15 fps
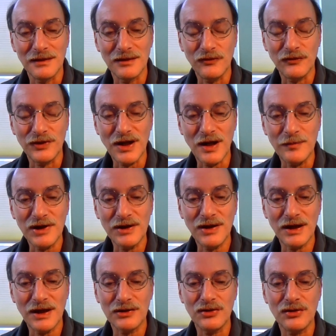phenomena
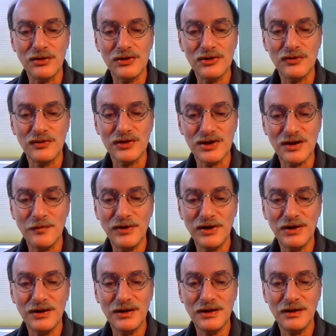that occurs when
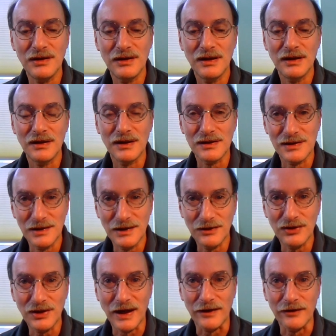somebody is
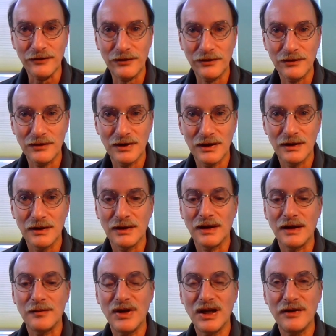near death
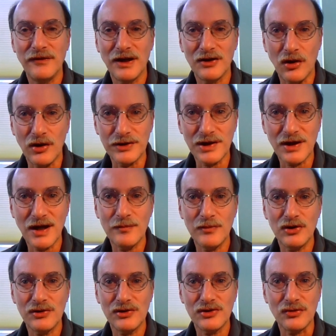and may have had
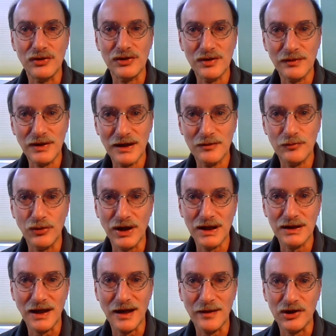Alzheimer's or some kind of
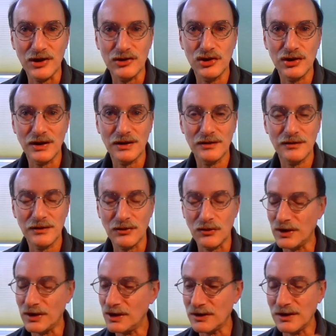brain damage,
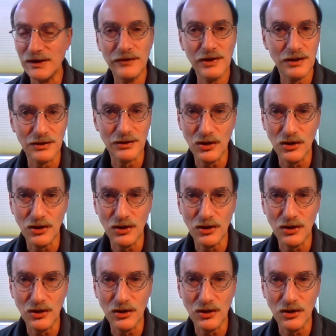or even in a